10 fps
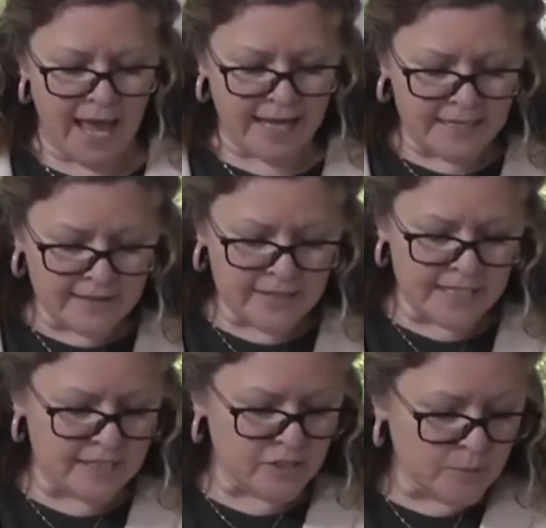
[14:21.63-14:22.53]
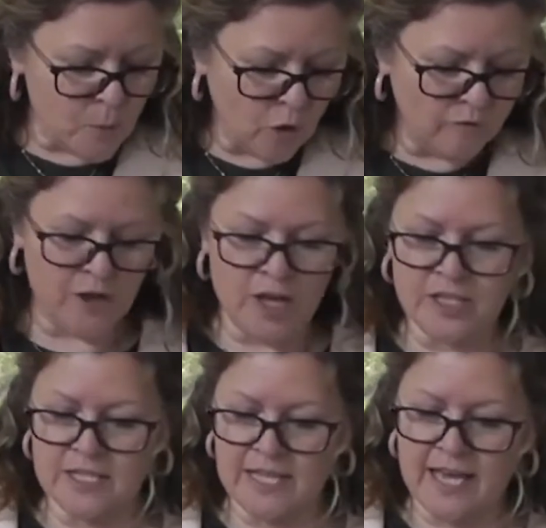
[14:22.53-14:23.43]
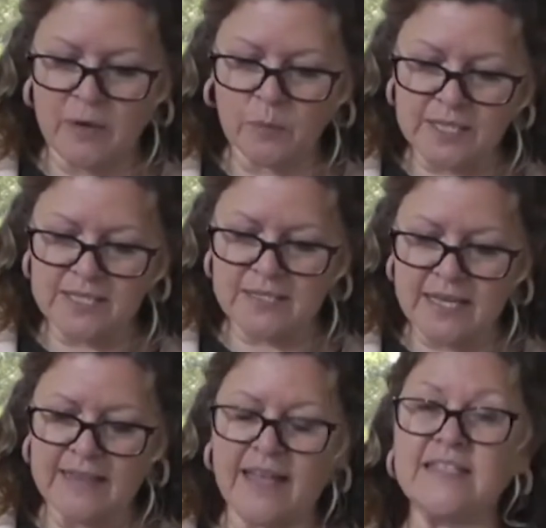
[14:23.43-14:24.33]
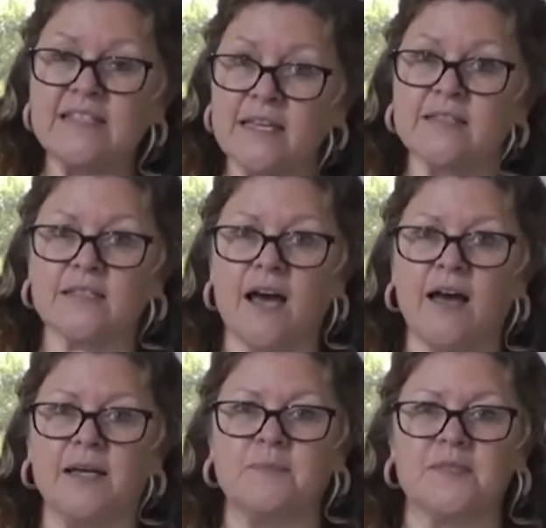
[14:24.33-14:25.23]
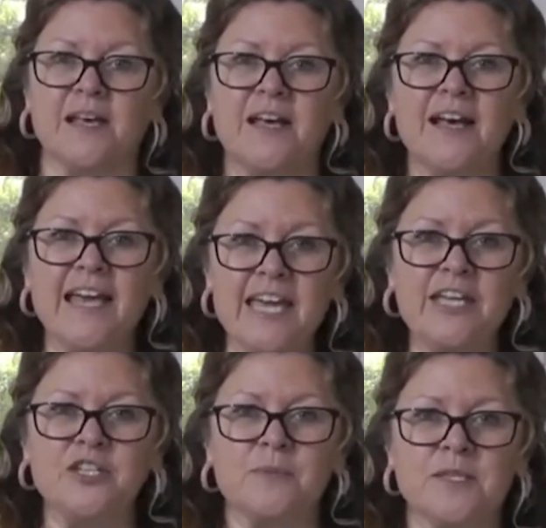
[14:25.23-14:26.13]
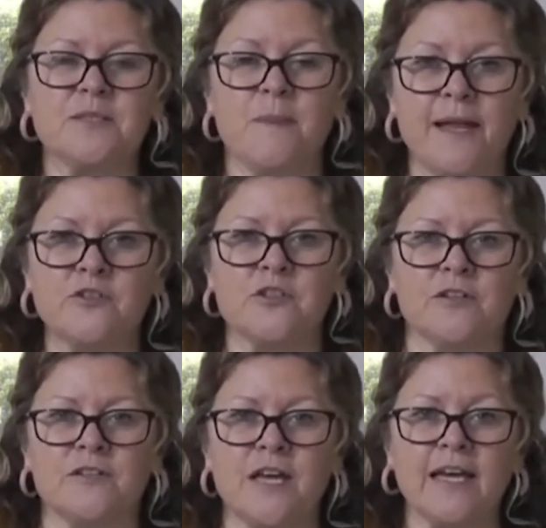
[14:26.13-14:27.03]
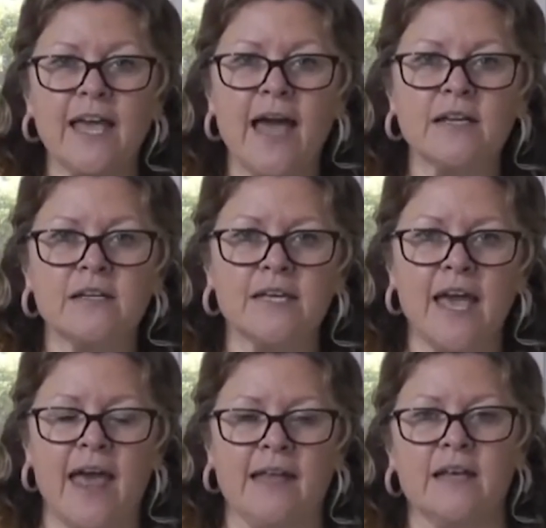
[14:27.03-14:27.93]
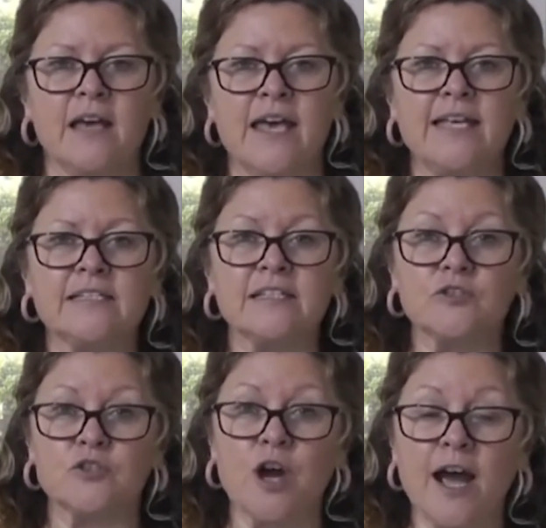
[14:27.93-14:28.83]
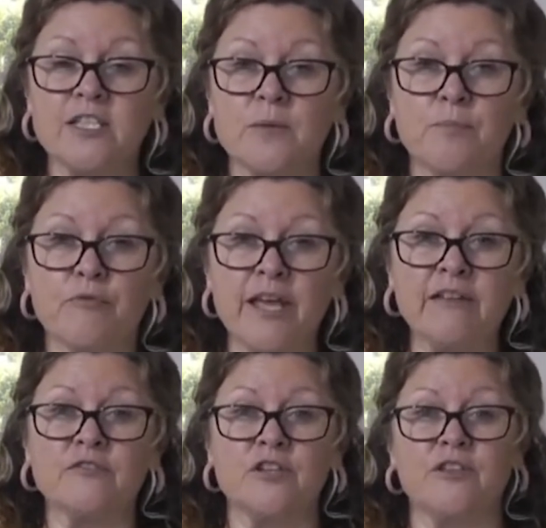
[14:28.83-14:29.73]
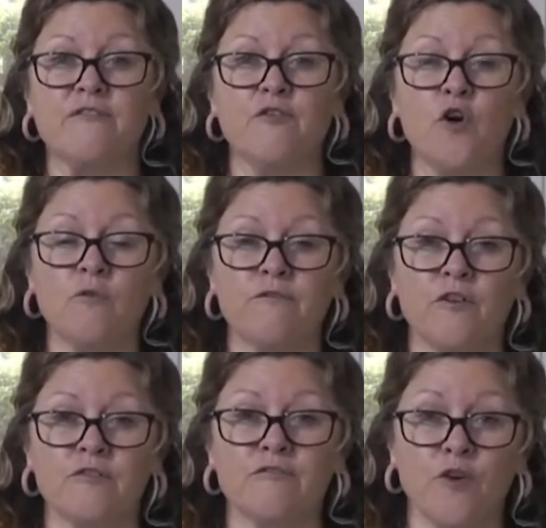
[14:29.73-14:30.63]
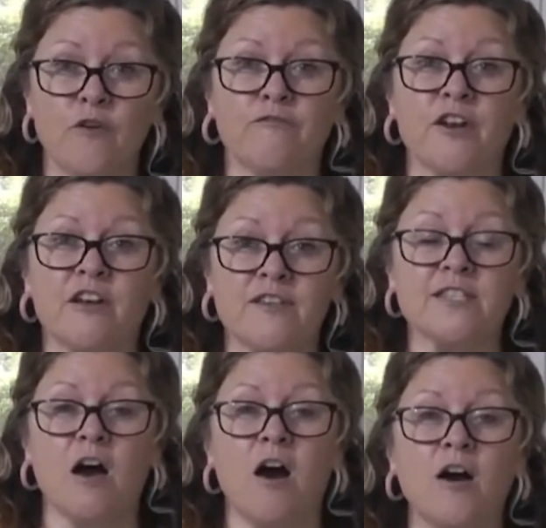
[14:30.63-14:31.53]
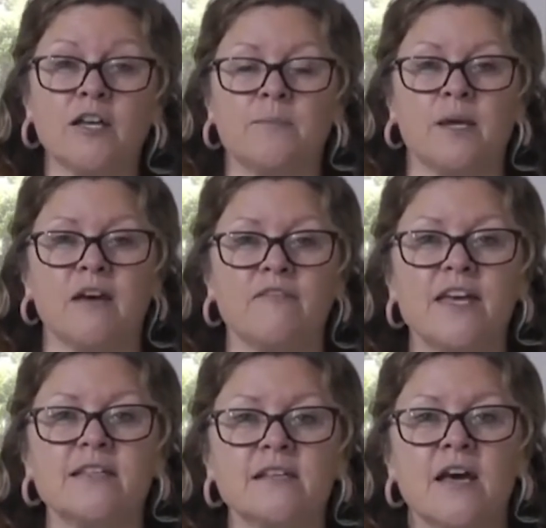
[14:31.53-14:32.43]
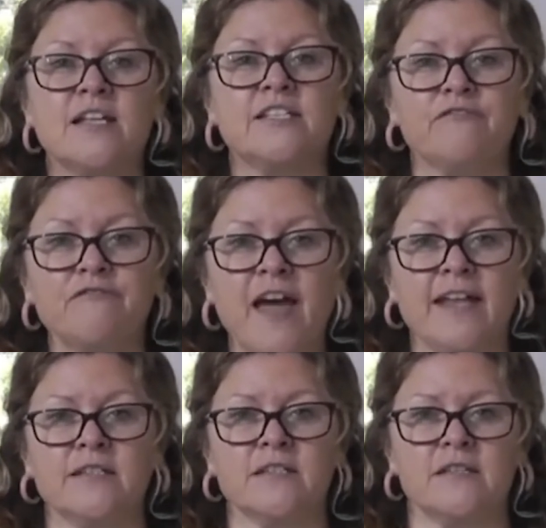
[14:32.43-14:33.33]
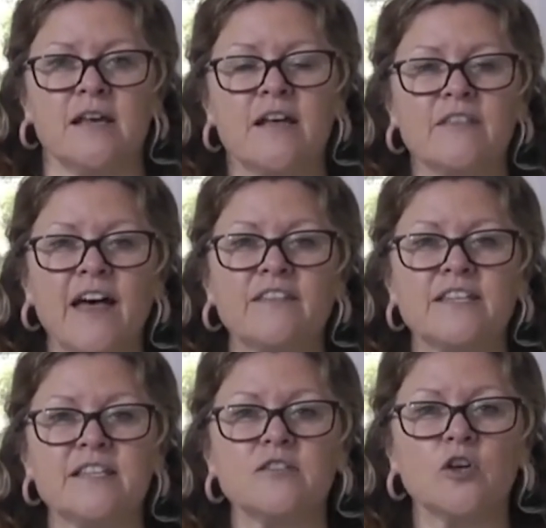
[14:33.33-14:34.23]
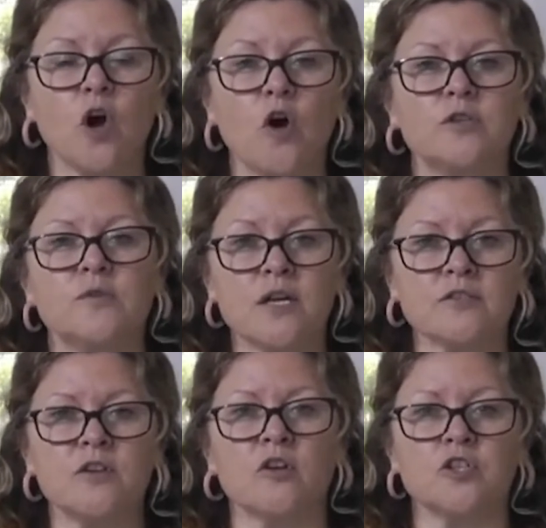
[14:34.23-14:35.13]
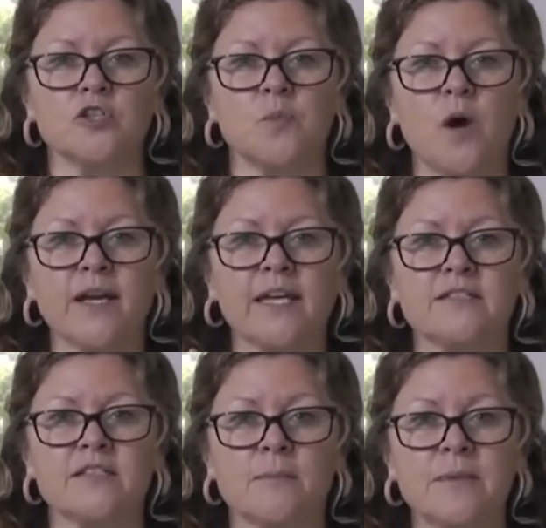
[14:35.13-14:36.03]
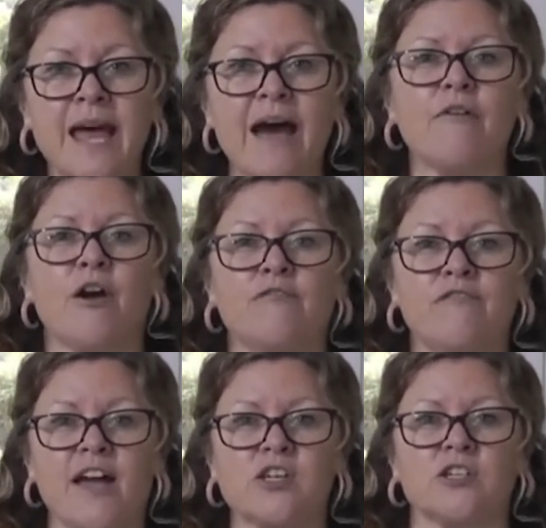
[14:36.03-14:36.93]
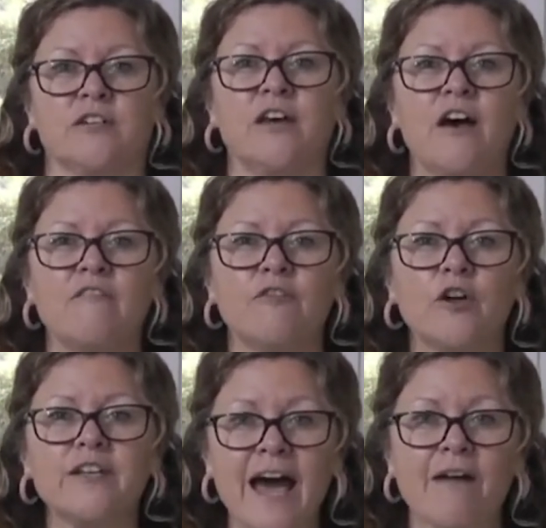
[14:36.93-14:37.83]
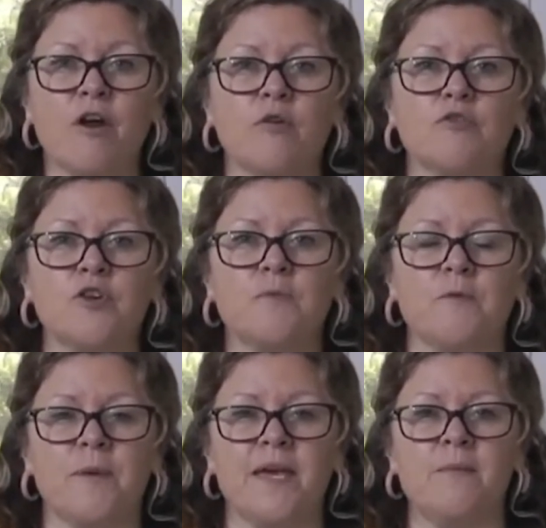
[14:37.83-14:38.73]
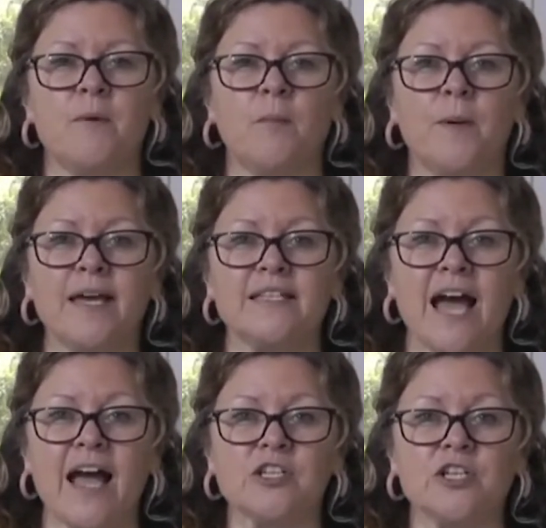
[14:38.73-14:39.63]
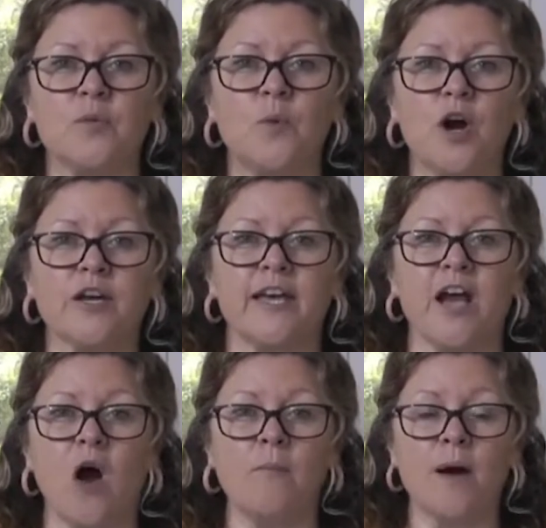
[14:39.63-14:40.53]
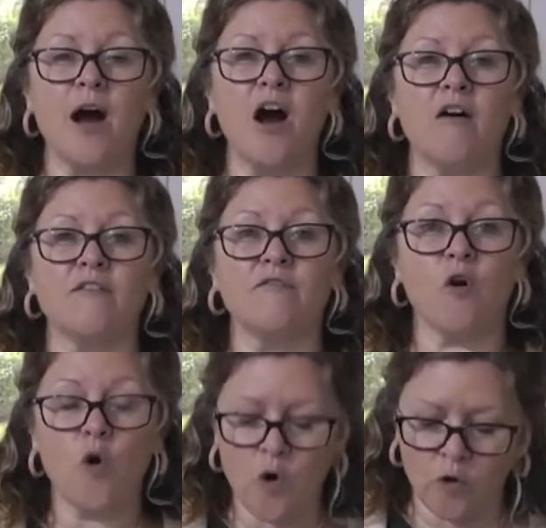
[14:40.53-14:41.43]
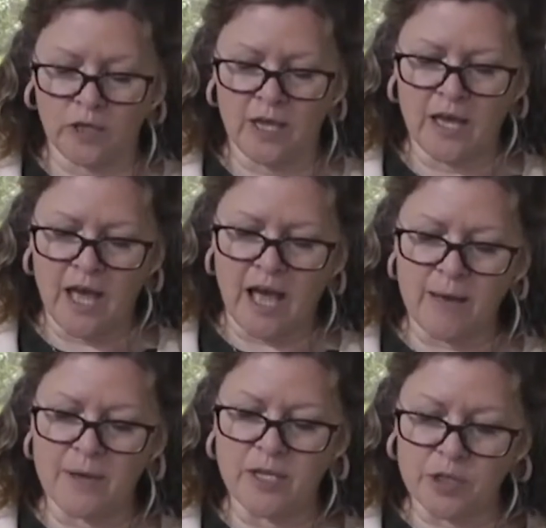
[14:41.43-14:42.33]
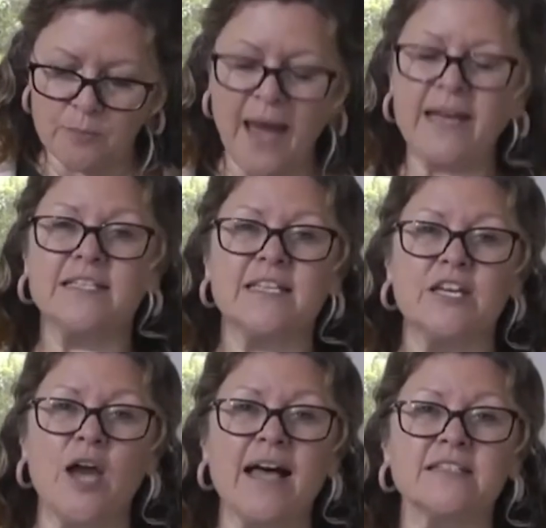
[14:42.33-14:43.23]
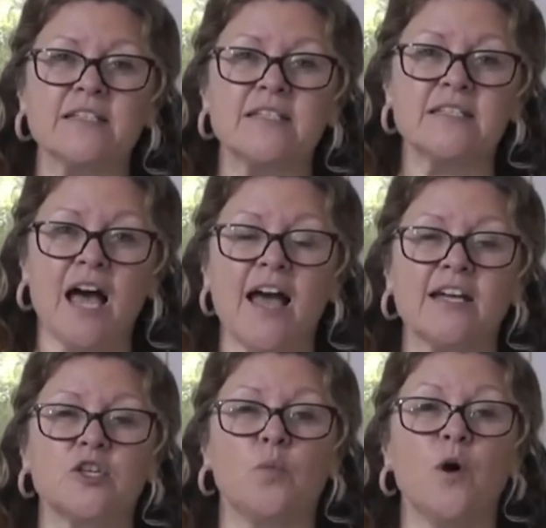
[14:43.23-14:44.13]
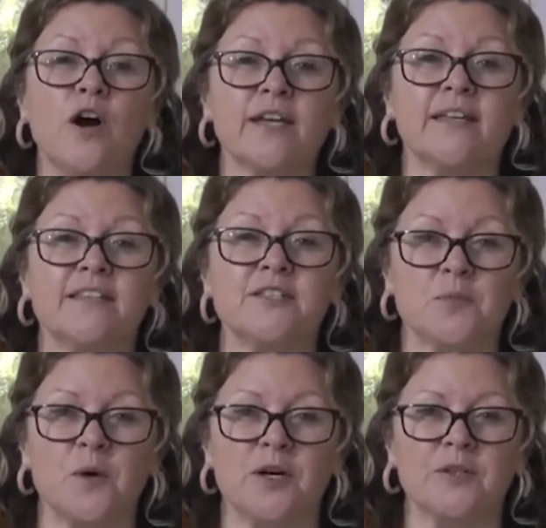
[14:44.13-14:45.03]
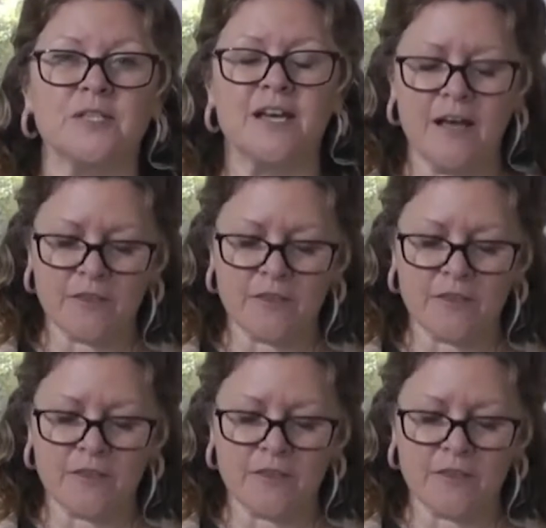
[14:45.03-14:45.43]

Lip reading: And in these small verses here, we see that six times Egypt is mentioned again and again. He's trying to bring to the forefront of his argument, of his defense, that this is a God who does not just work in some narrow fashion for a narrow group of people, but is actually working on behalf of all humanity, who has a desire to work in this world.